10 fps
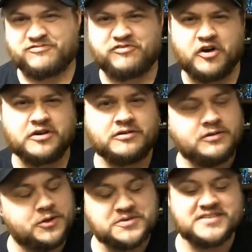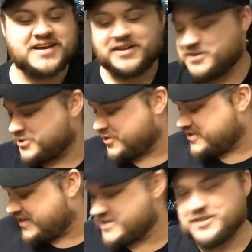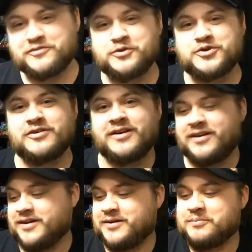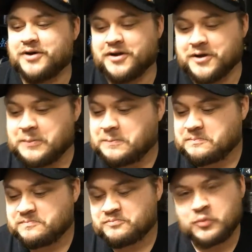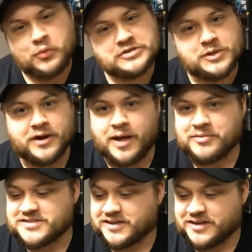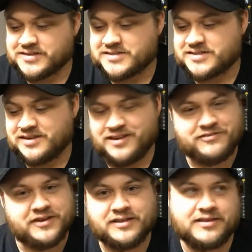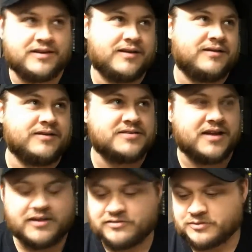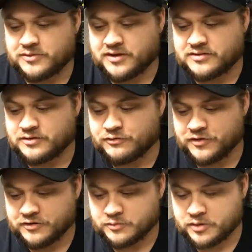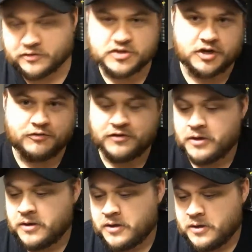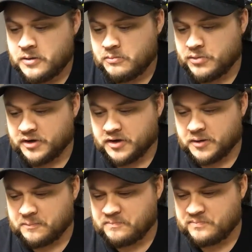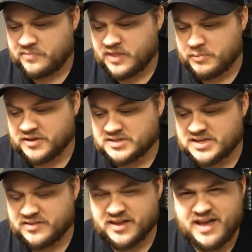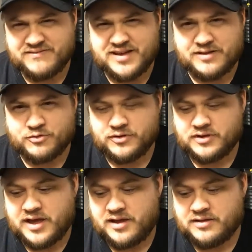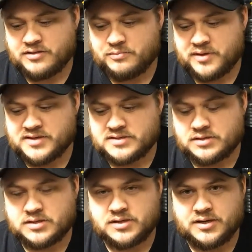fun uses out of these toys, I guess, in the future. But we'll see what happens, I guess. If anything, at least I have some nice little figures to put on the shelf. But that being said, they have not really had the best